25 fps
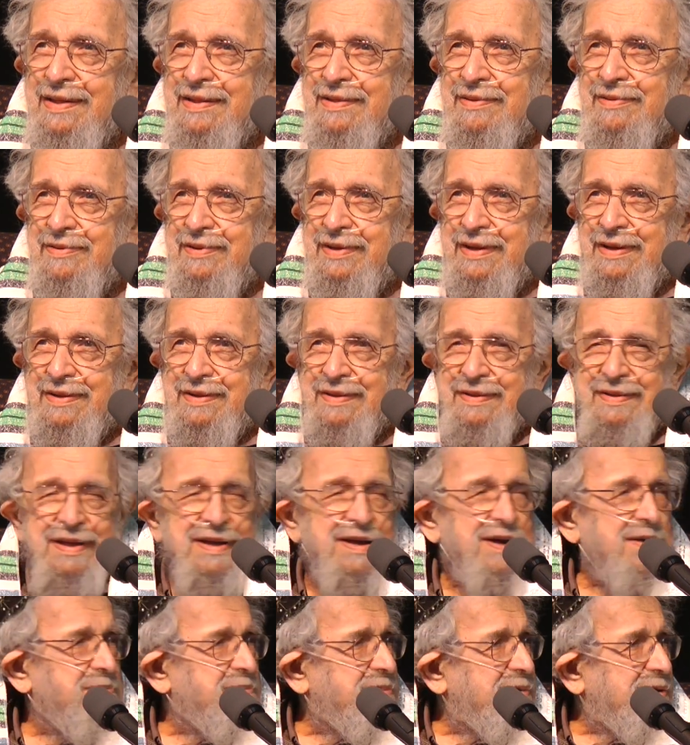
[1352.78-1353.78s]
so you can
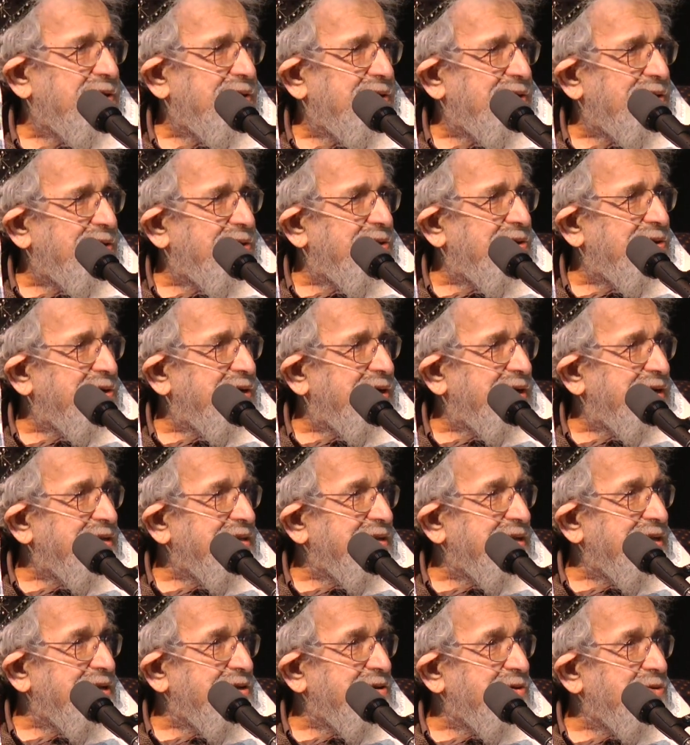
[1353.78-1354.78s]
stay up a little longer.
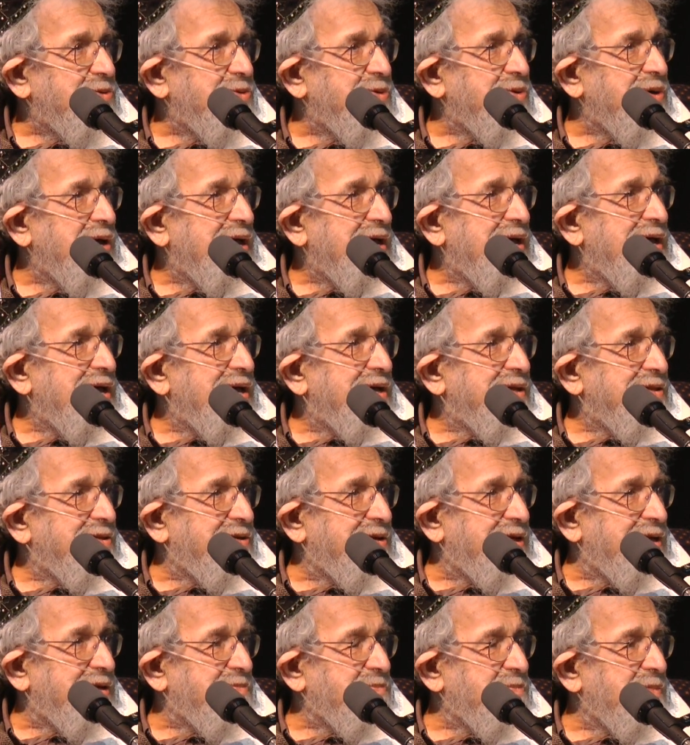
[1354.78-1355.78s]
And they knew to
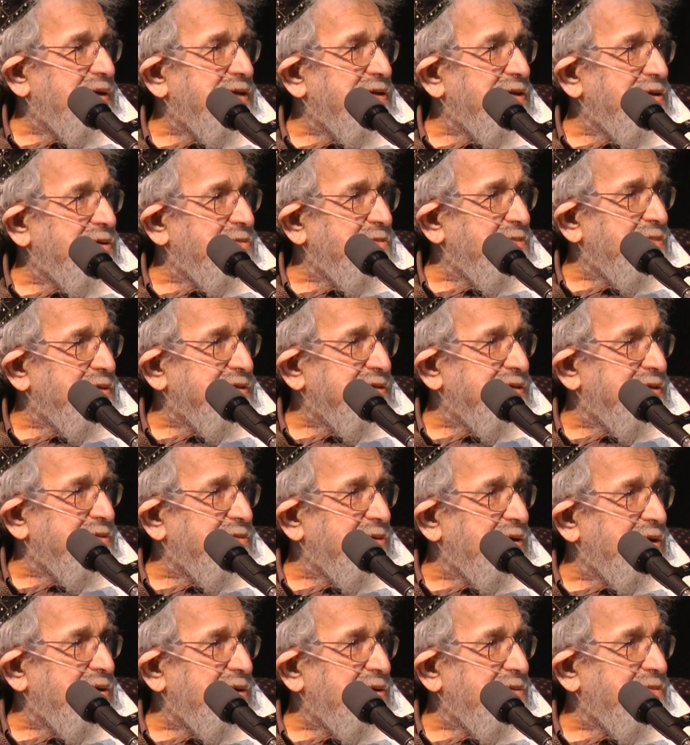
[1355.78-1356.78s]
get my number. There
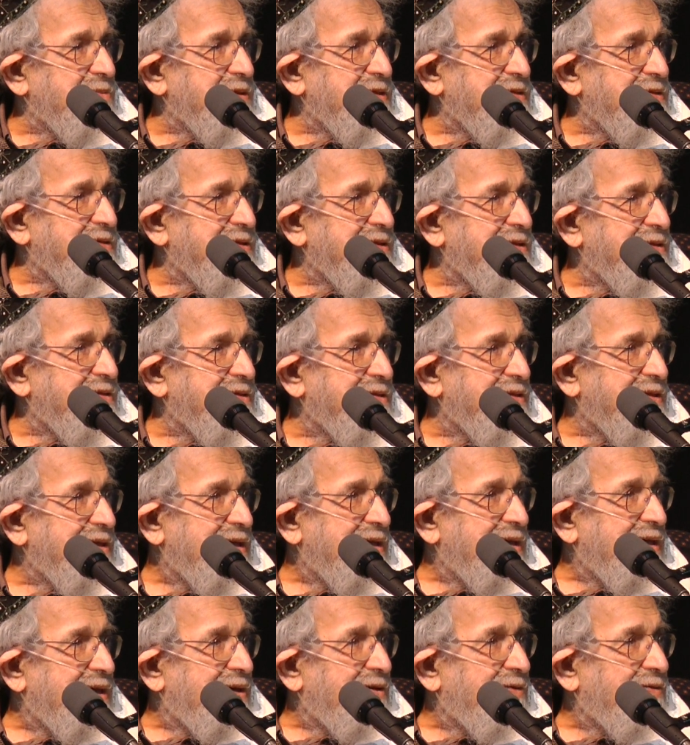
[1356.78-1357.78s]
were always these
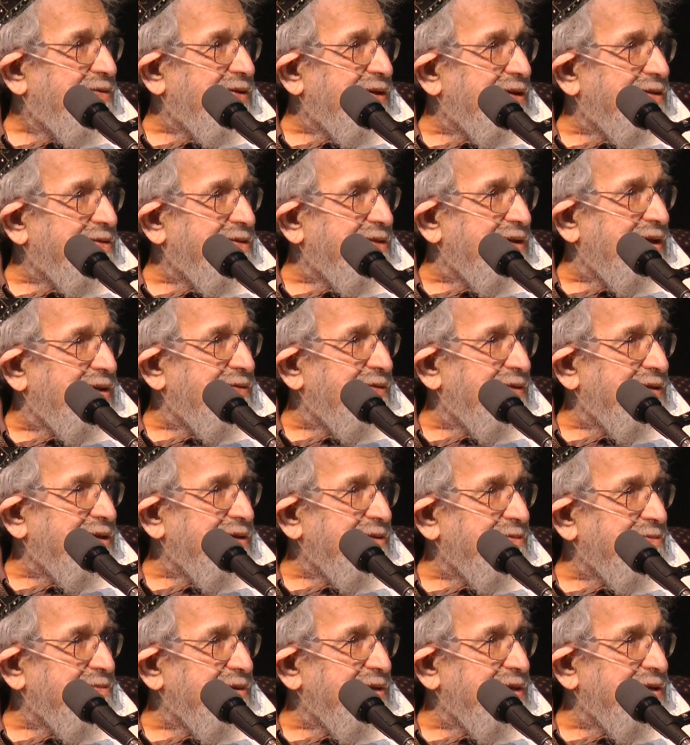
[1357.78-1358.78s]

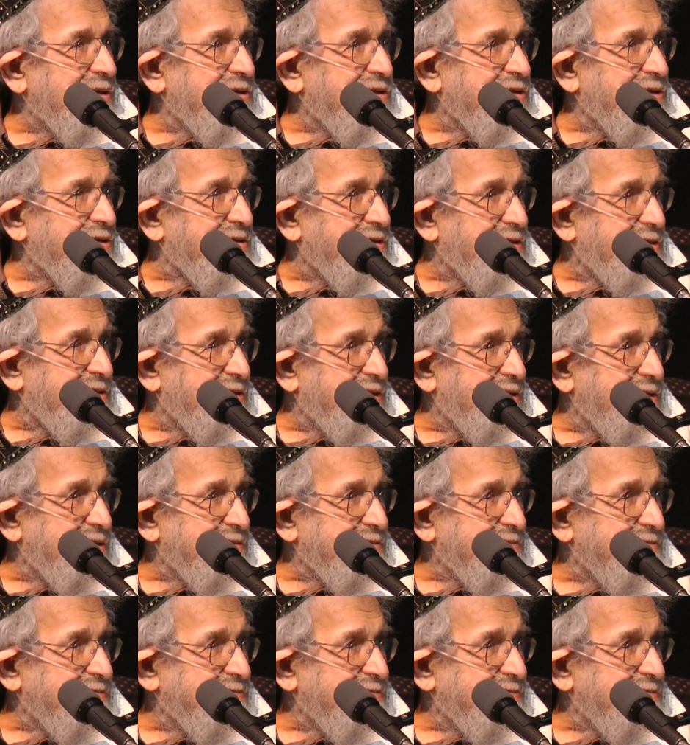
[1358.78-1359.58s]
philosophical, religious things.